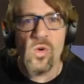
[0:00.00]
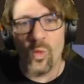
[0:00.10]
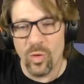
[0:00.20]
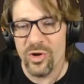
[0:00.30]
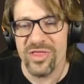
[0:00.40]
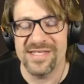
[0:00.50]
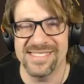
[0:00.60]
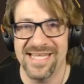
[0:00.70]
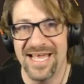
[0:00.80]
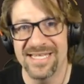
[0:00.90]
were the
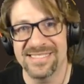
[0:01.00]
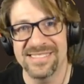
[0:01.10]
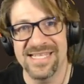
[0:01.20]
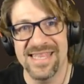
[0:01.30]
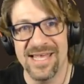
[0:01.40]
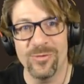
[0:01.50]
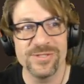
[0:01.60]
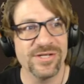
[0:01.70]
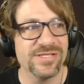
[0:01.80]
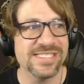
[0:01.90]
stats that
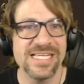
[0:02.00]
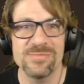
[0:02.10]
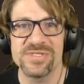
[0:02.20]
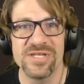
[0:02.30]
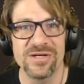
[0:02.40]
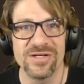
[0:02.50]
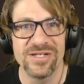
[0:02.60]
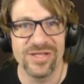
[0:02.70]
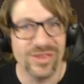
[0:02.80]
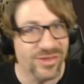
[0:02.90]
was on the Samsung
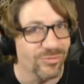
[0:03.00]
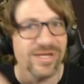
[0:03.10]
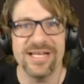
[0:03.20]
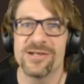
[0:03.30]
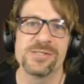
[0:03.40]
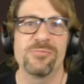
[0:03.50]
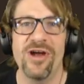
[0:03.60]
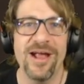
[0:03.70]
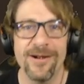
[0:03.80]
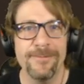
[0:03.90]
three years
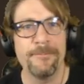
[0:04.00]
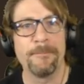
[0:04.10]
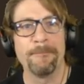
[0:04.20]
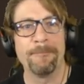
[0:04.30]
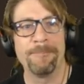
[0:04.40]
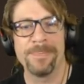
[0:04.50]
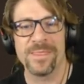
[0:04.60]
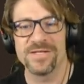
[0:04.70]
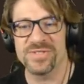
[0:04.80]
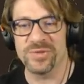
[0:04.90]
prior.
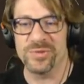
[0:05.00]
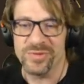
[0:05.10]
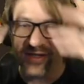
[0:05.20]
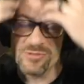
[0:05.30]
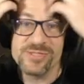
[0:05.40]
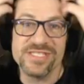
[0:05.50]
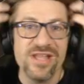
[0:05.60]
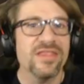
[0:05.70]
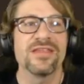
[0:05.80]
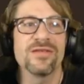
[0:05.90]
So there was
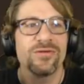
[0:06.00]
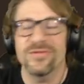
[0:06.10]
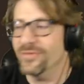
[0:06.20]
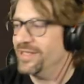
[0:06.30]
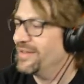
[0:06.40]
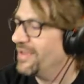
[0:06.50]
nothing new to it.